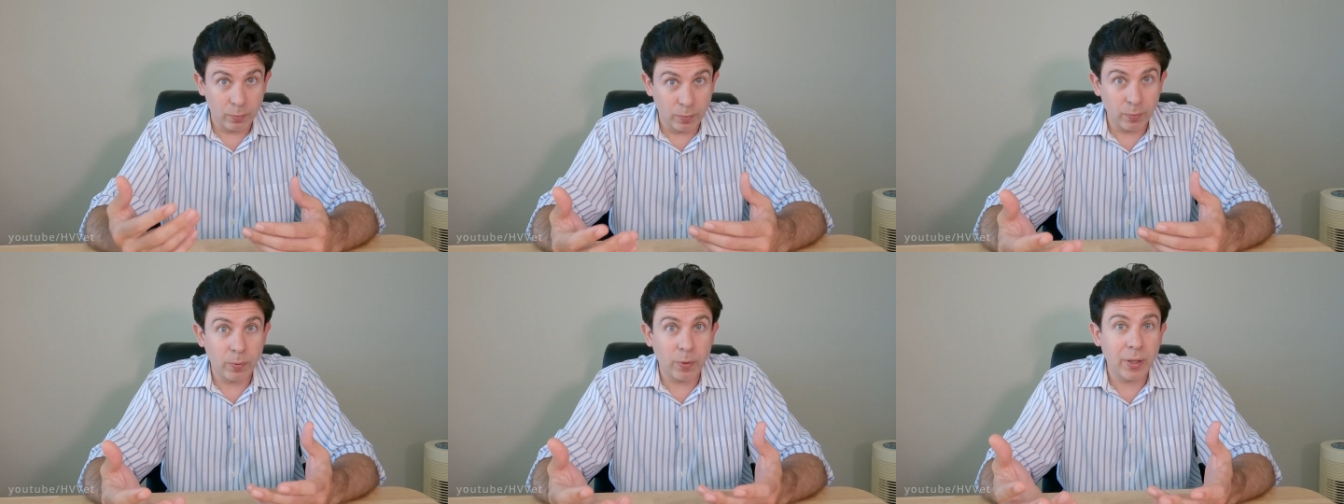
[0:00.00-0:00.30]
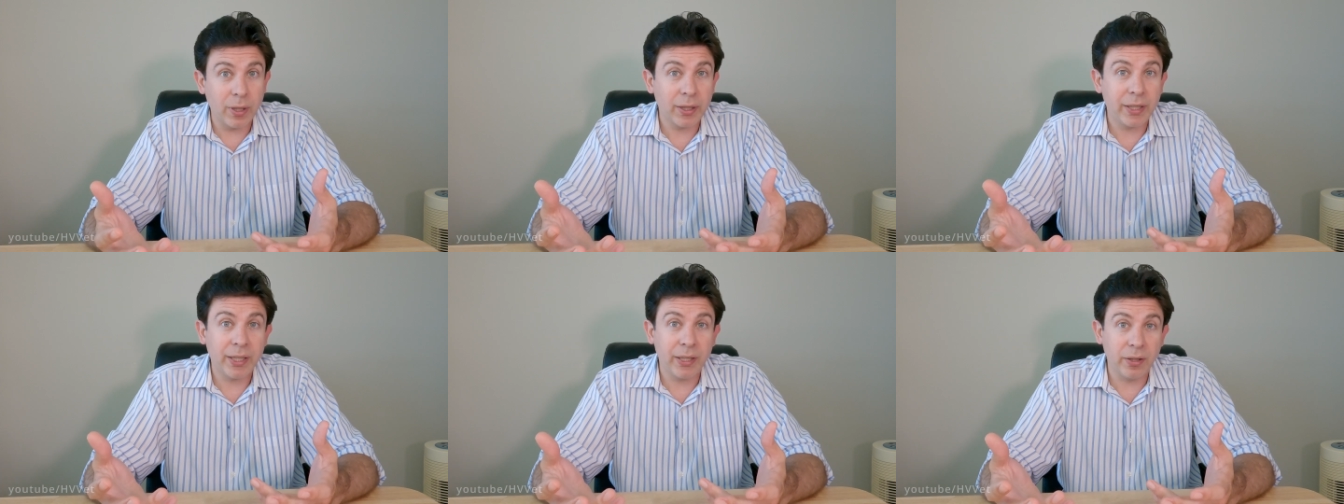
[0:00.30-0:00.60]

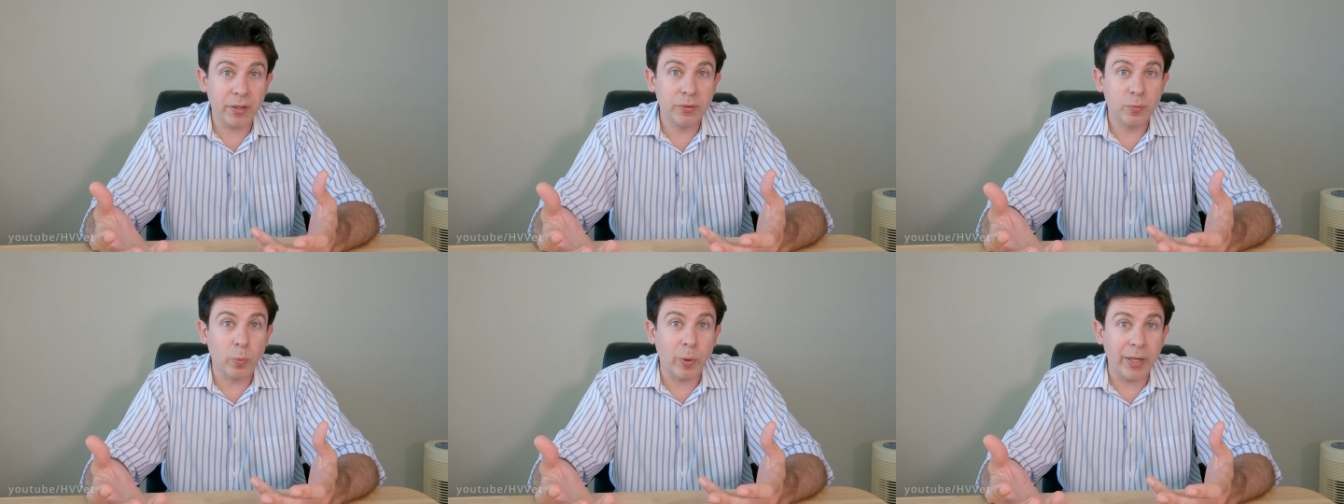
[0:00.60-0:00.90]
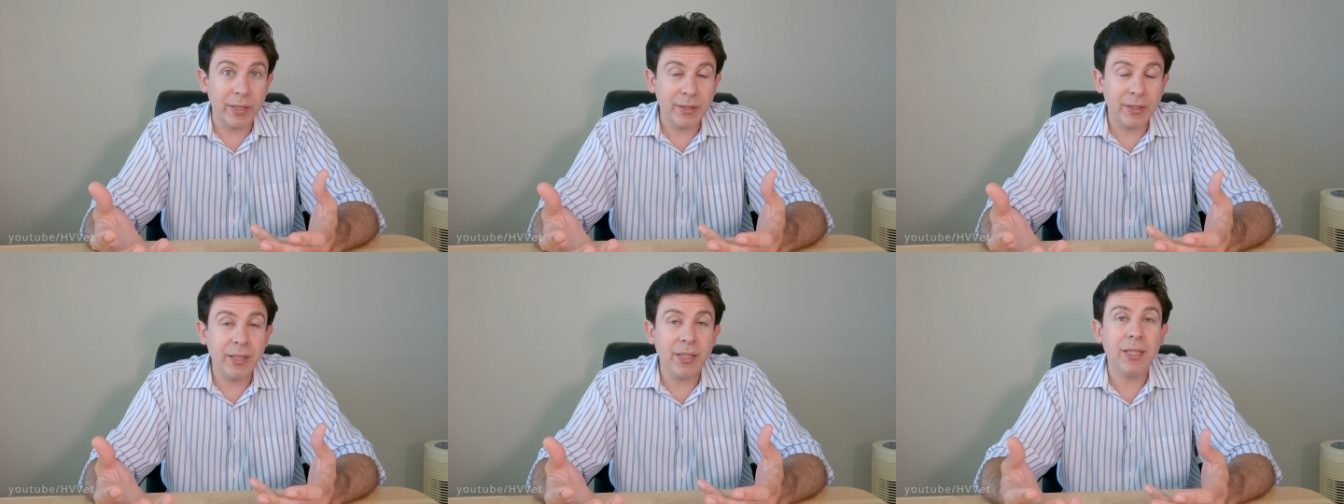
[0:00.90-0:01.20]
uh, Hills
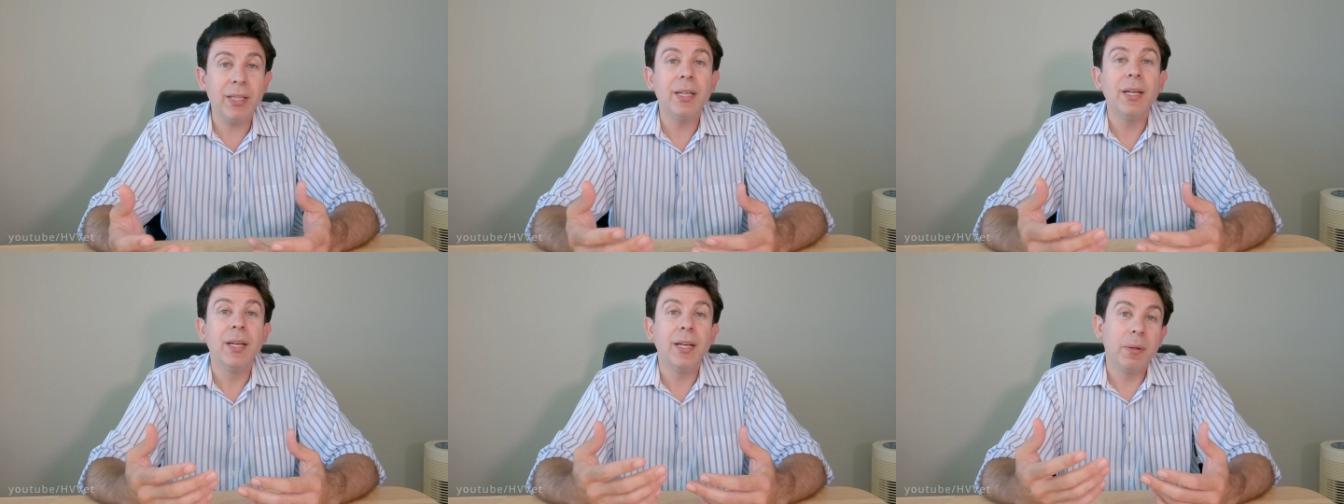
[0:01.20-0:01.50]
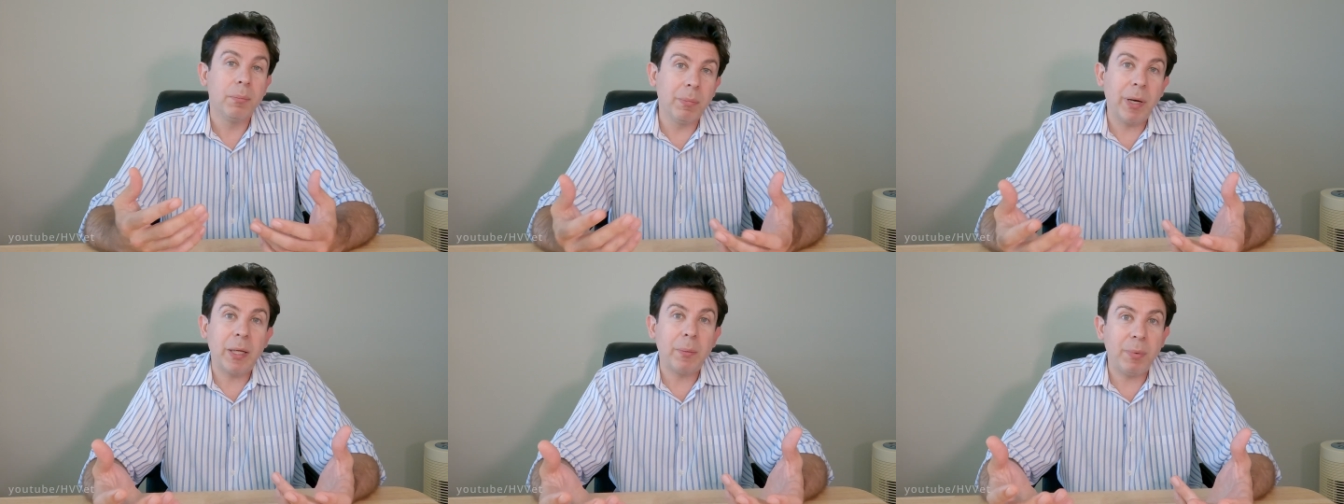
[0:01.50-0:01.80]
Y D
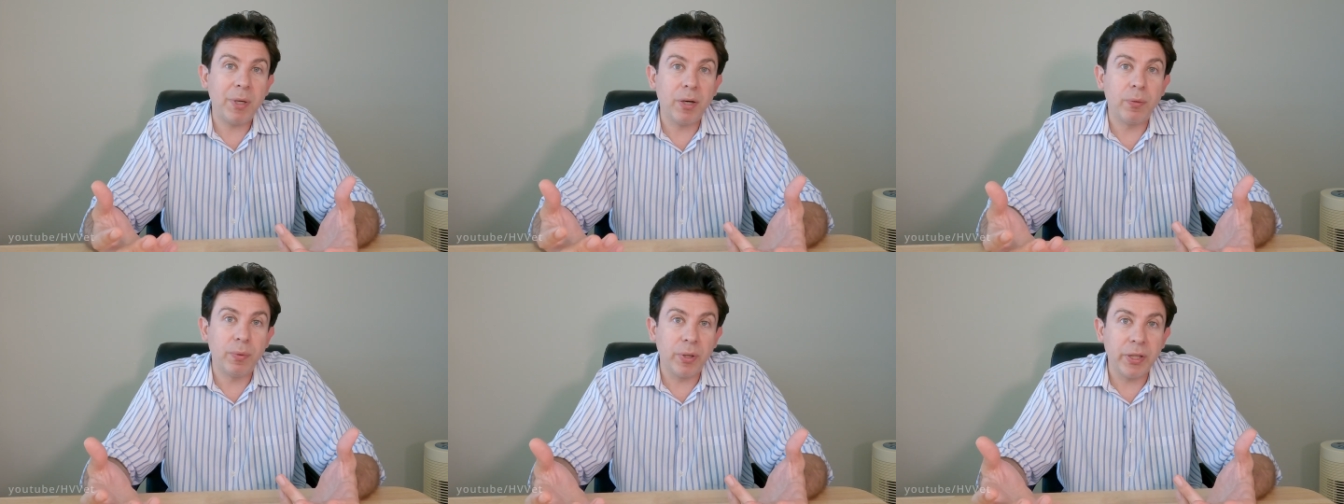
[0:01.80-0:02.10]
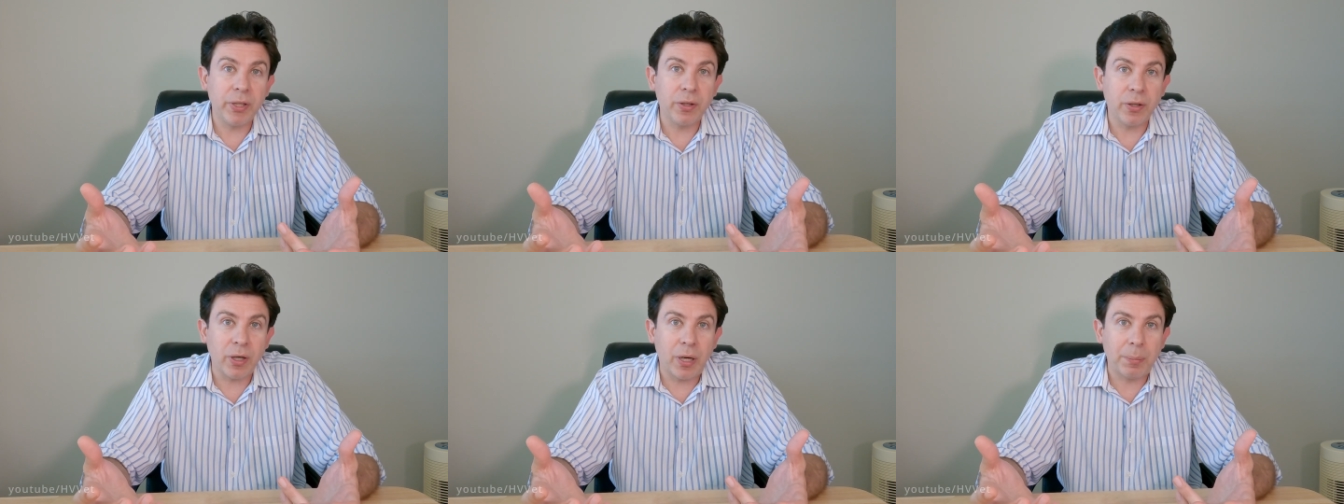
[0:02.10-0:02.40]
might be a
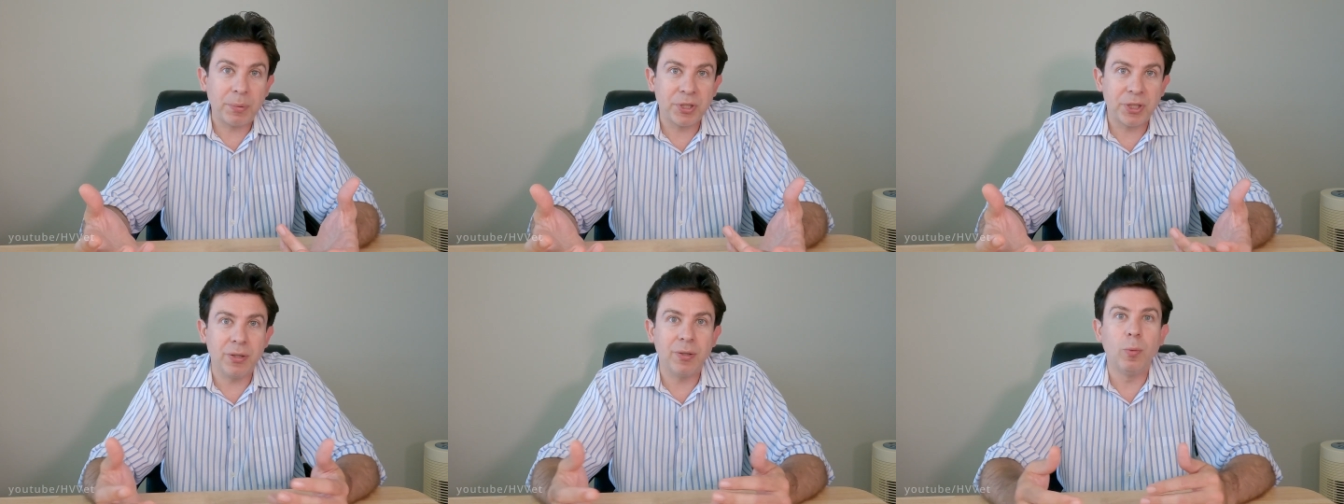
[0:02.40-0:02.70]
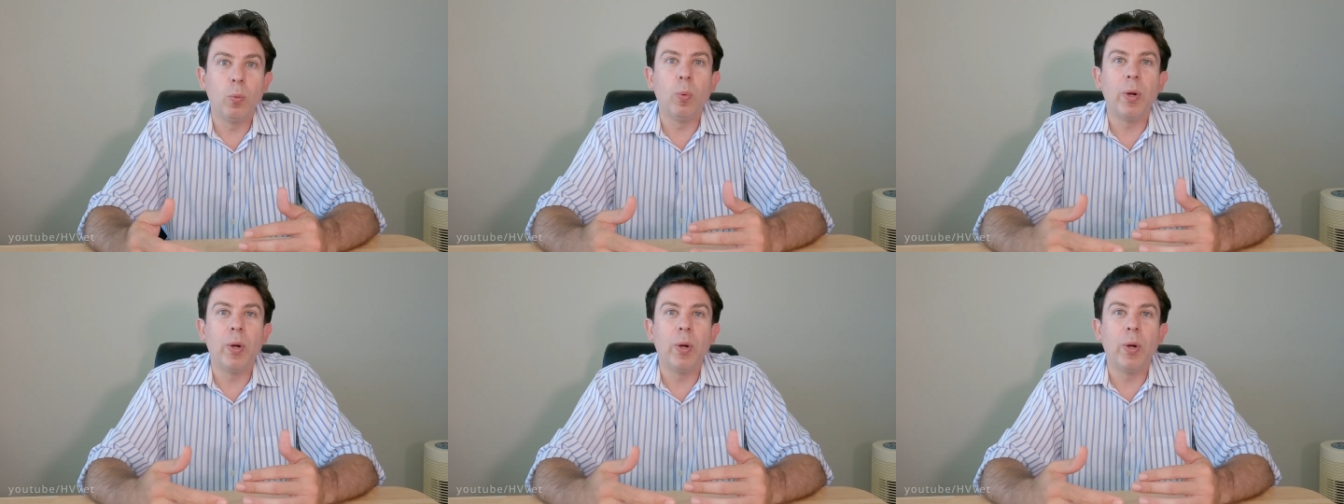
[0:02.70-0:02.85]
really good option